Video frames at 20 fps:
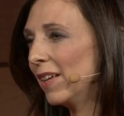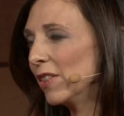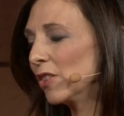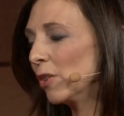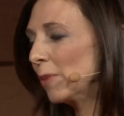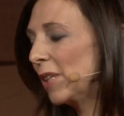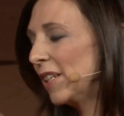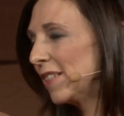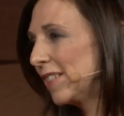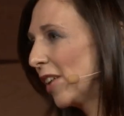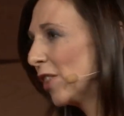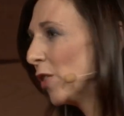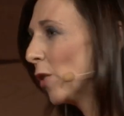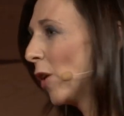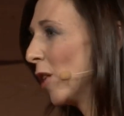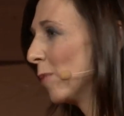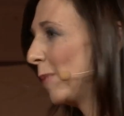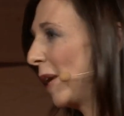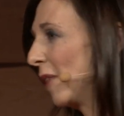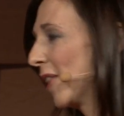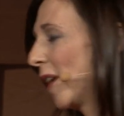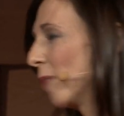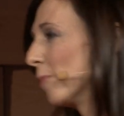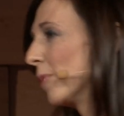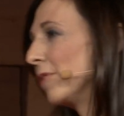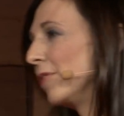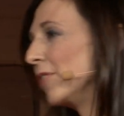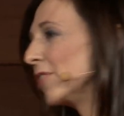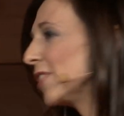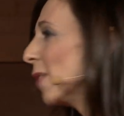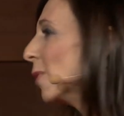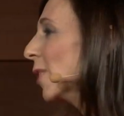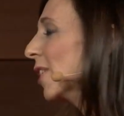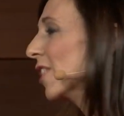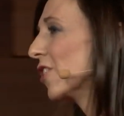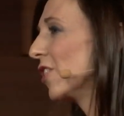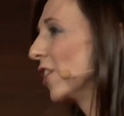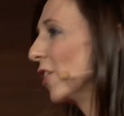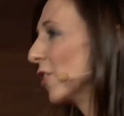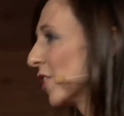So I'm going to tell you all about that. But first, I want
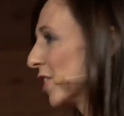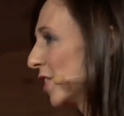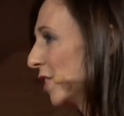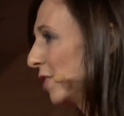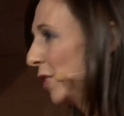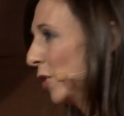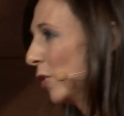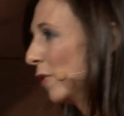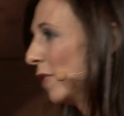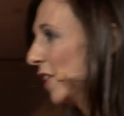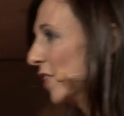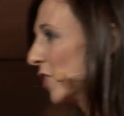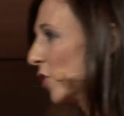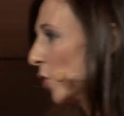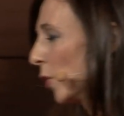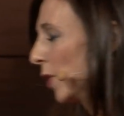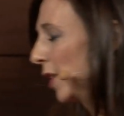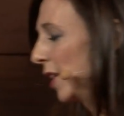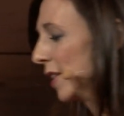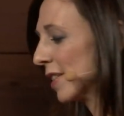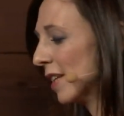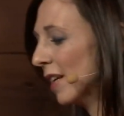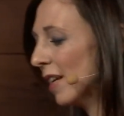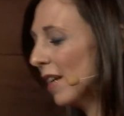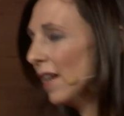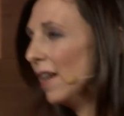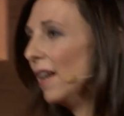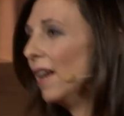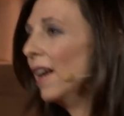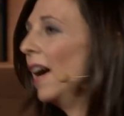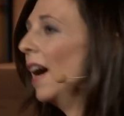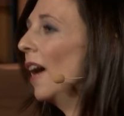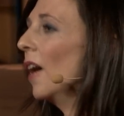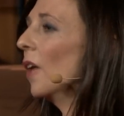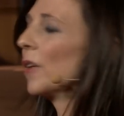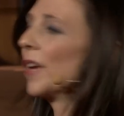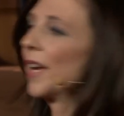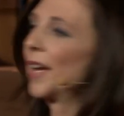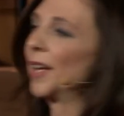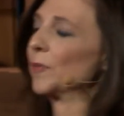to share just a few of these stories.
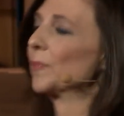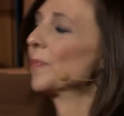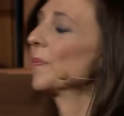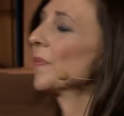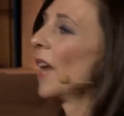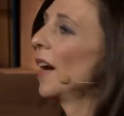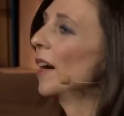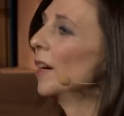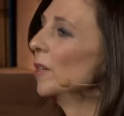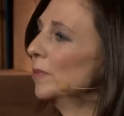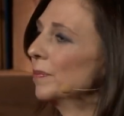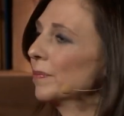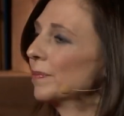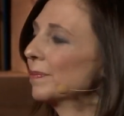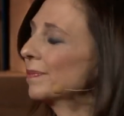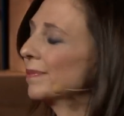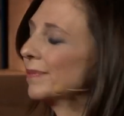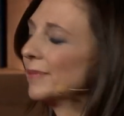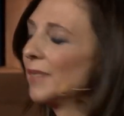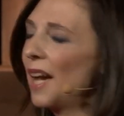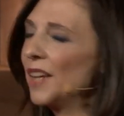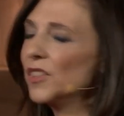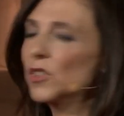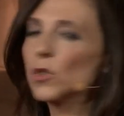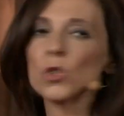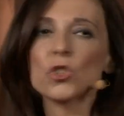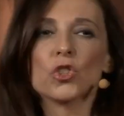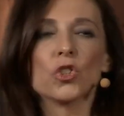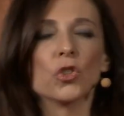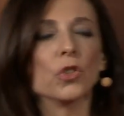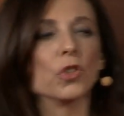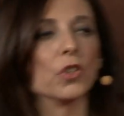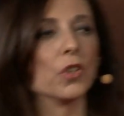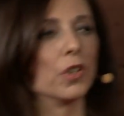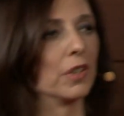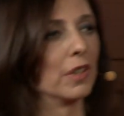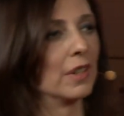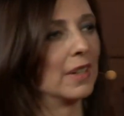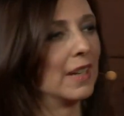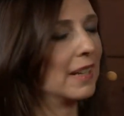Okay, high school
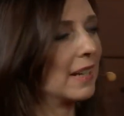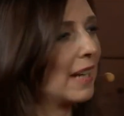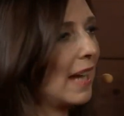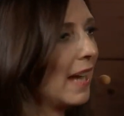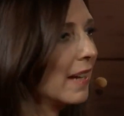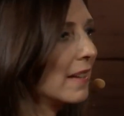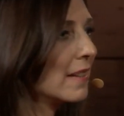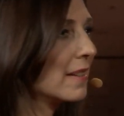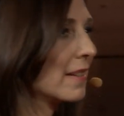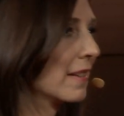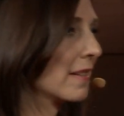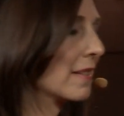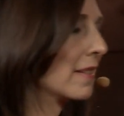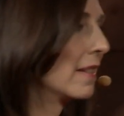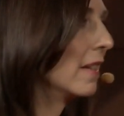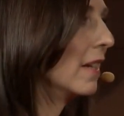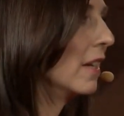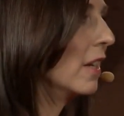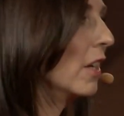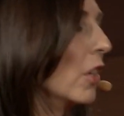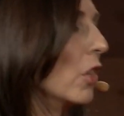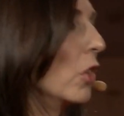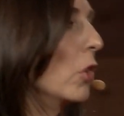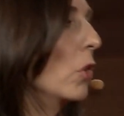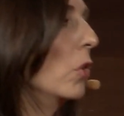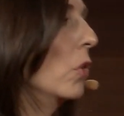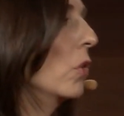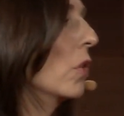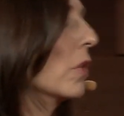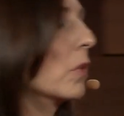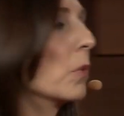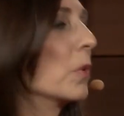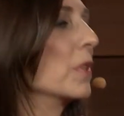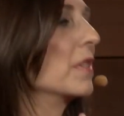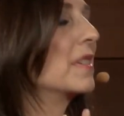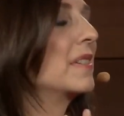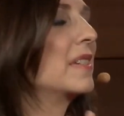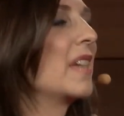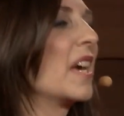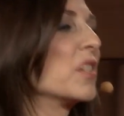junior in Kansas who
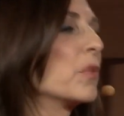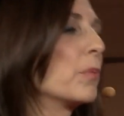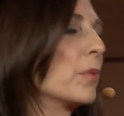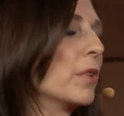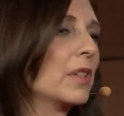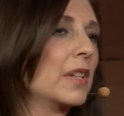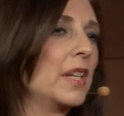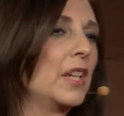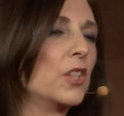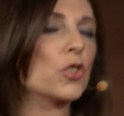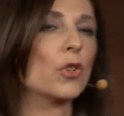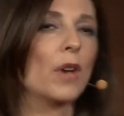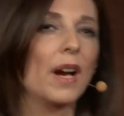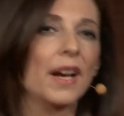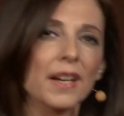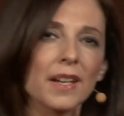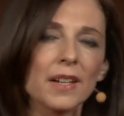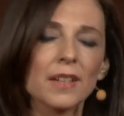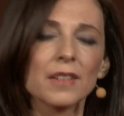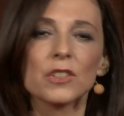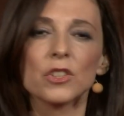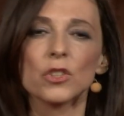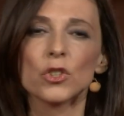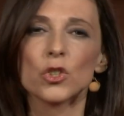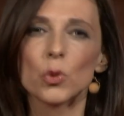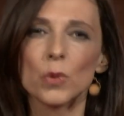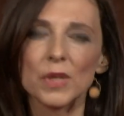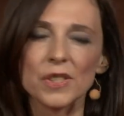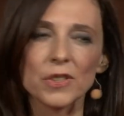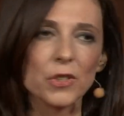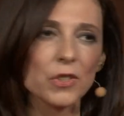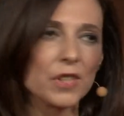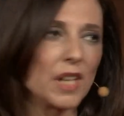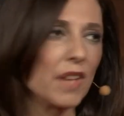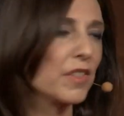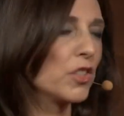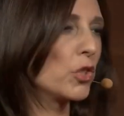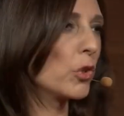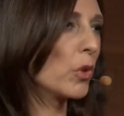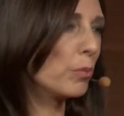was desperately trying to twist
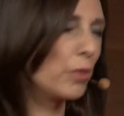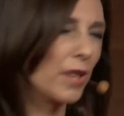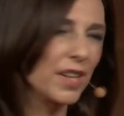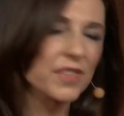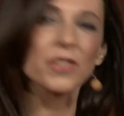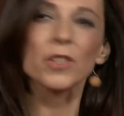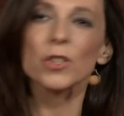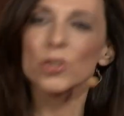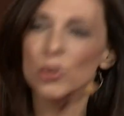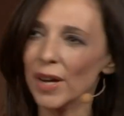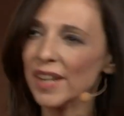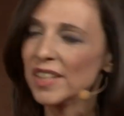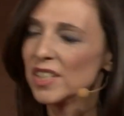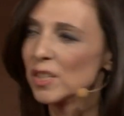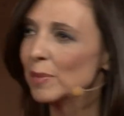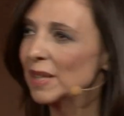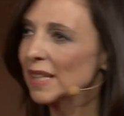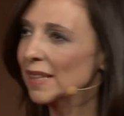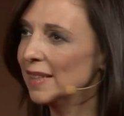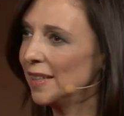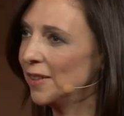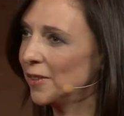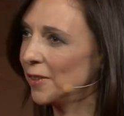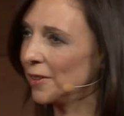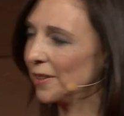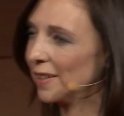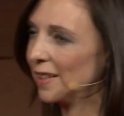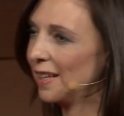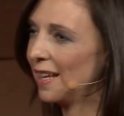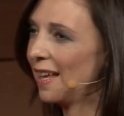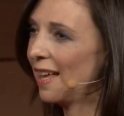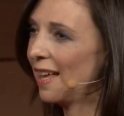herself into a pretzel, trying to be a leader.